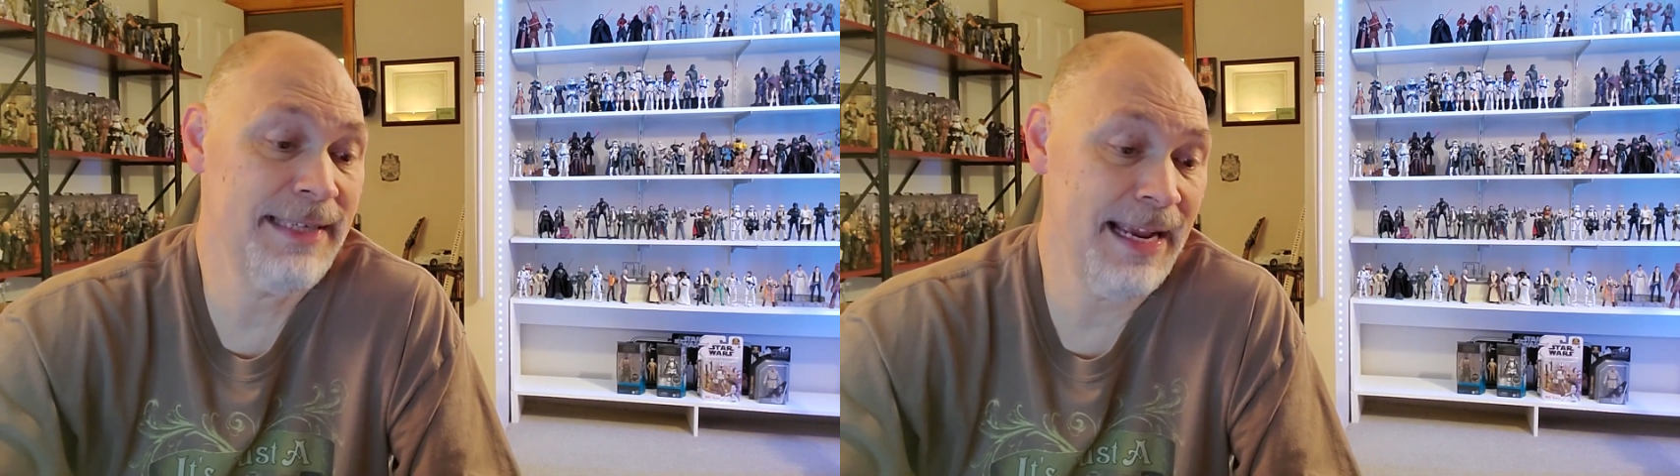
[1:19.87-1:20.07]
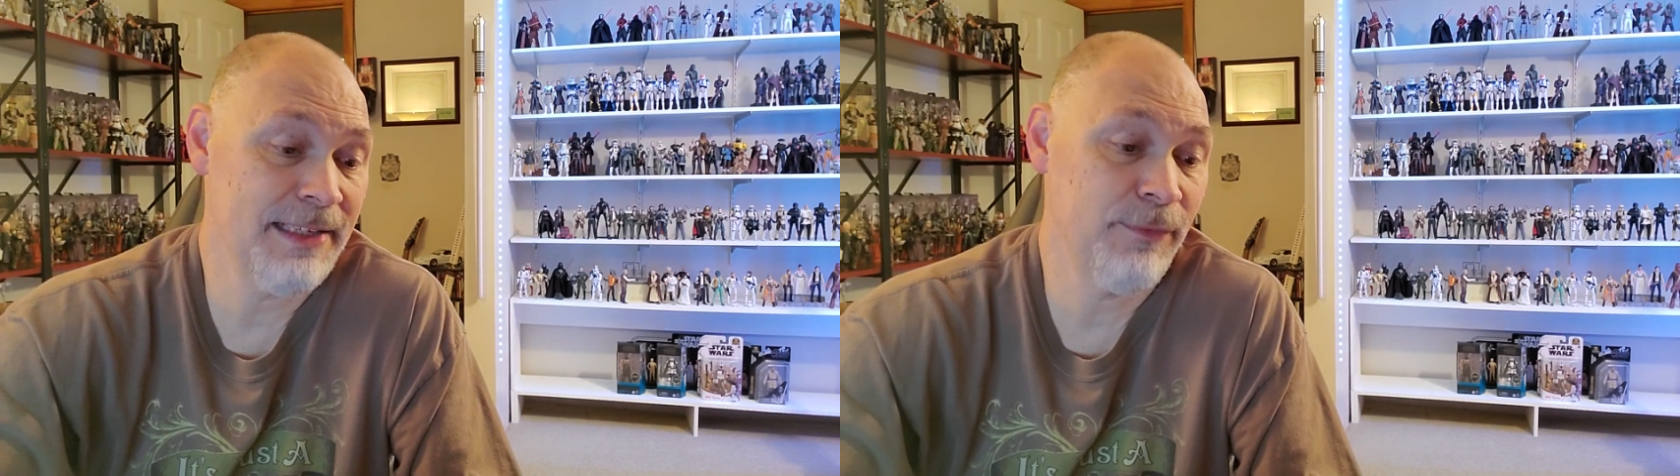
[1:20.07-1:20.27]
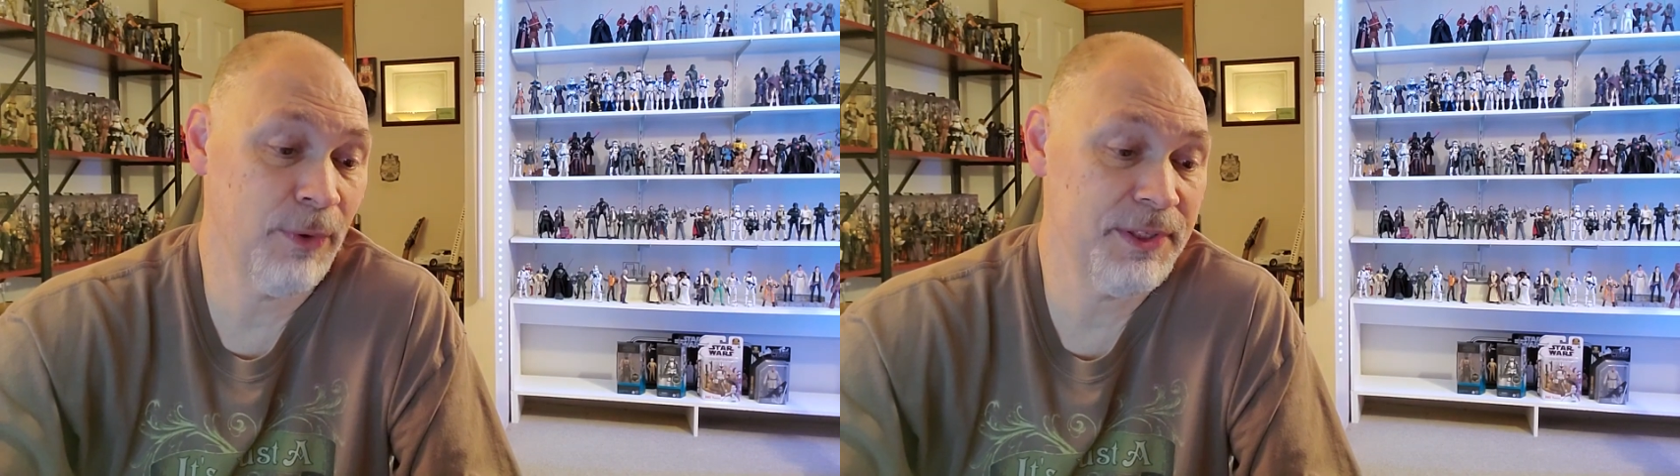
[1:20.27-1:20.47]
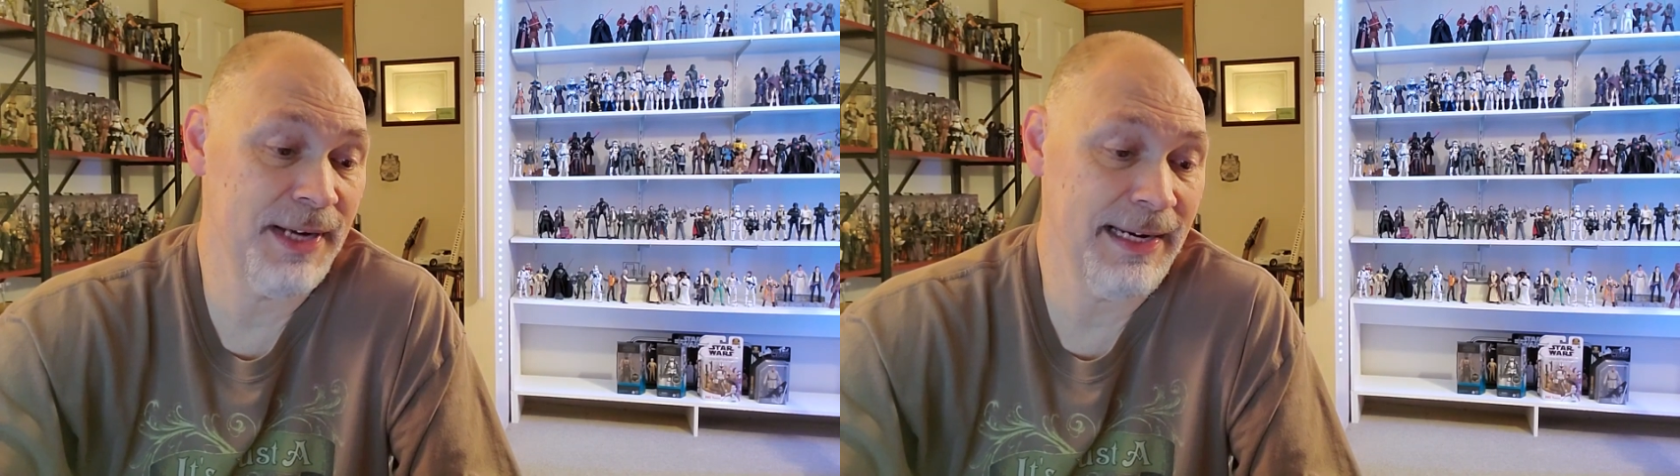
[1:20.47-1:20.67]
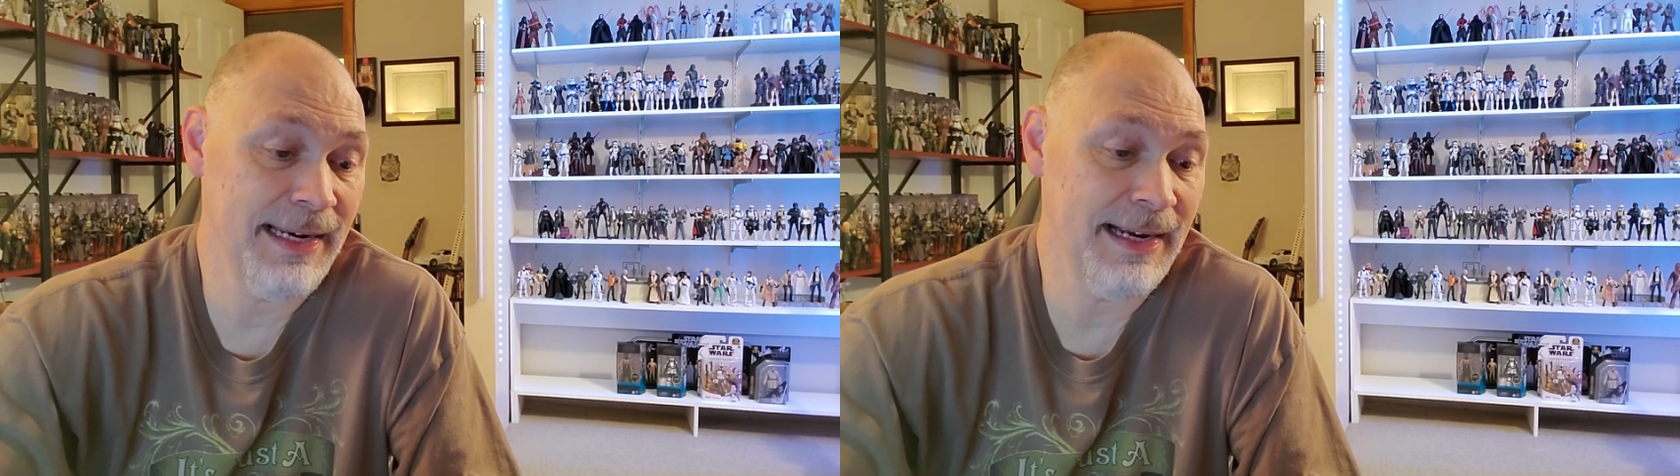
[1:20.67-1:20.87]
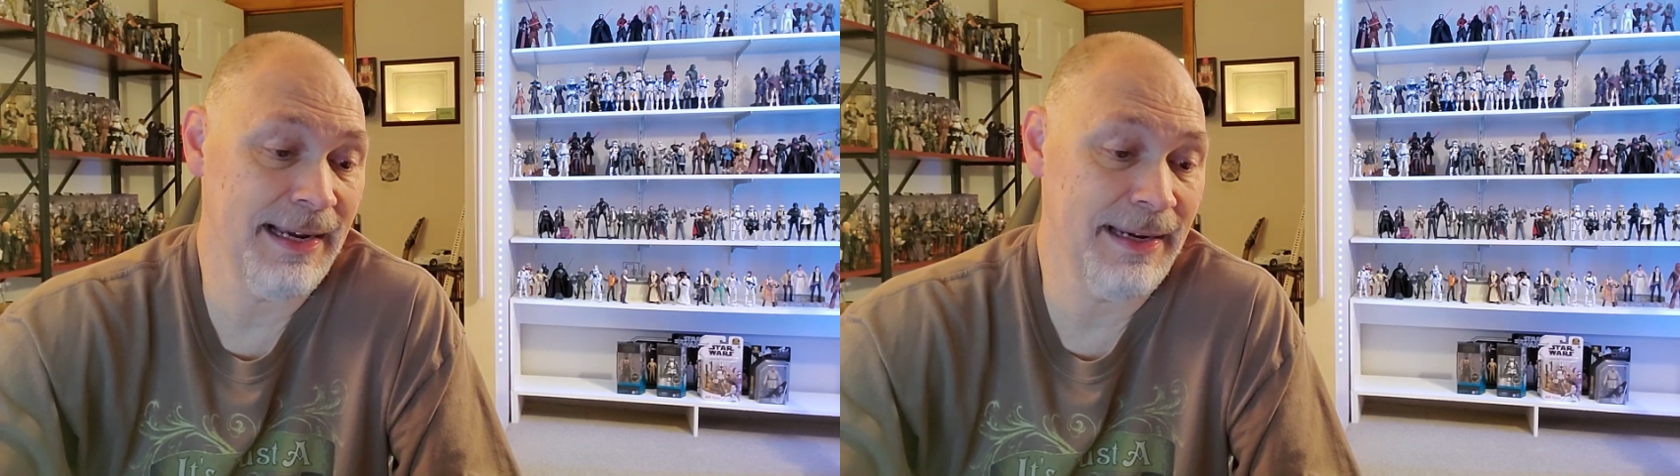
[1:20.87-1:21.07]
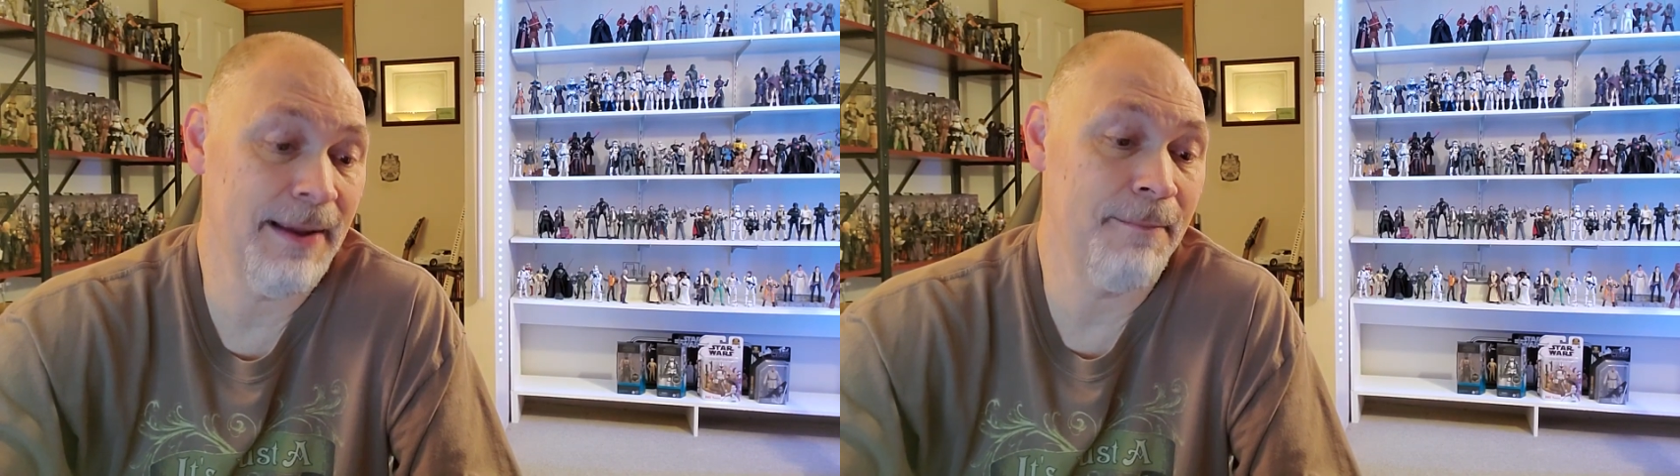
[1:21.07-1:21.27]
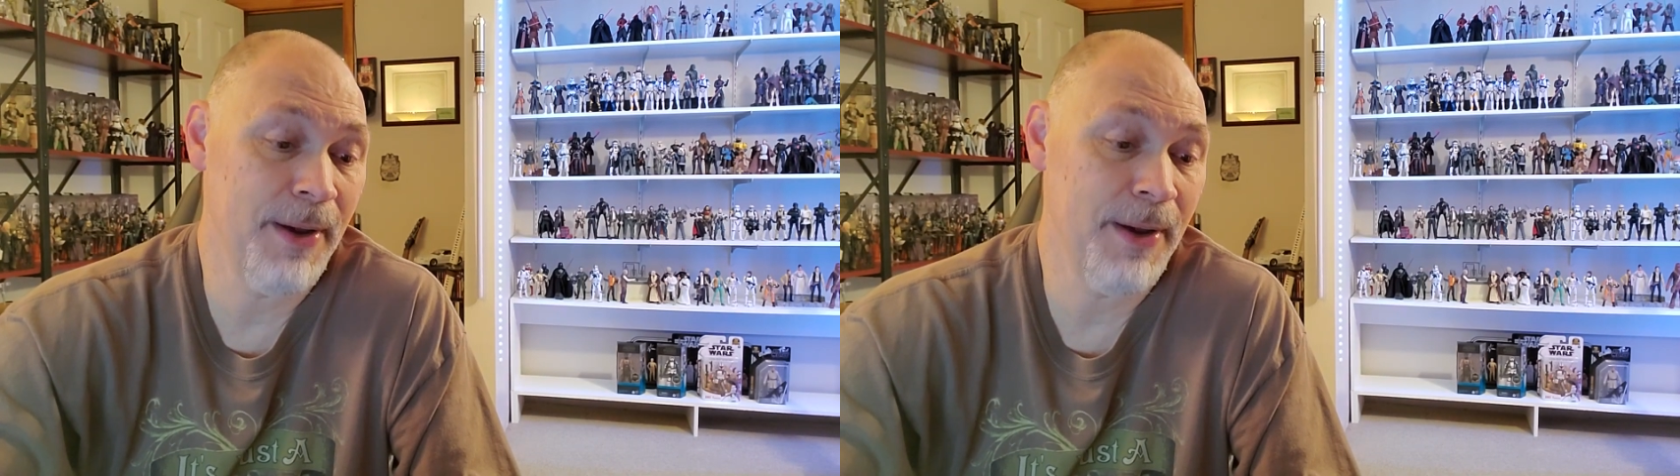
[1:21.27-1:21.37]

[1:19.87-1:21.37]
Task Force 99,